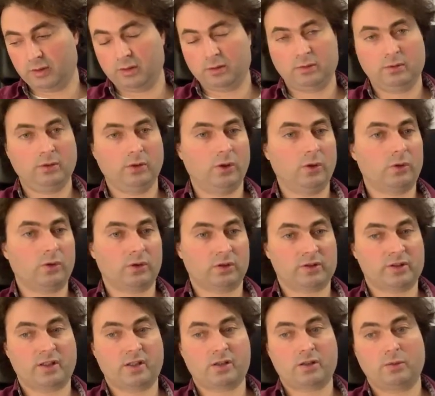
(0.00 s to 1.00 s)
local
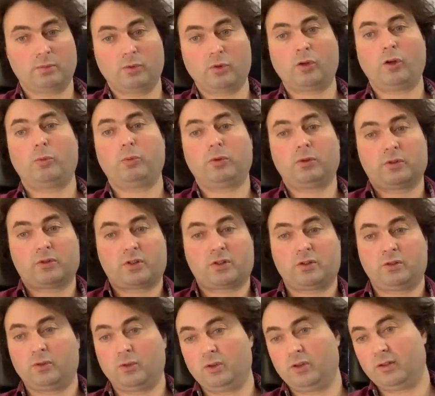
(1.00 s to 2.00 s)
system couples
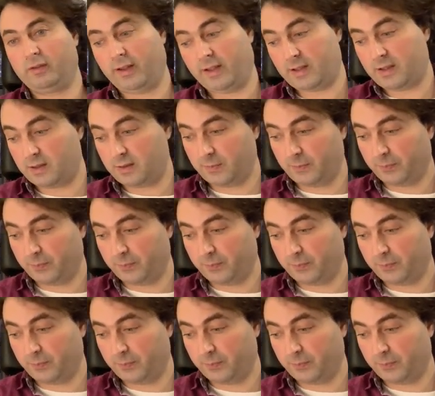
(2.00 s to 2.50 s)
to the rest.